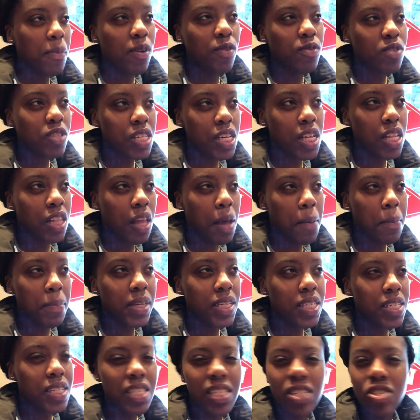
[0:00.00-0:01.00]
moved to
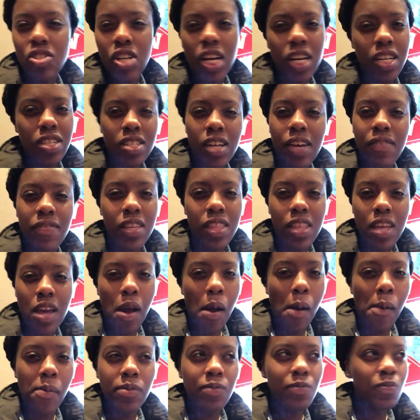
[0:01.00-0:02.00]
Columbus, it changed
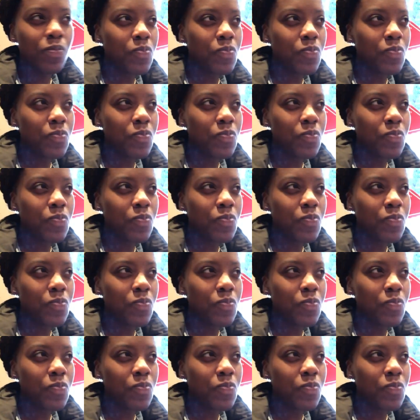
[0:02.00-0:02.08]
everything.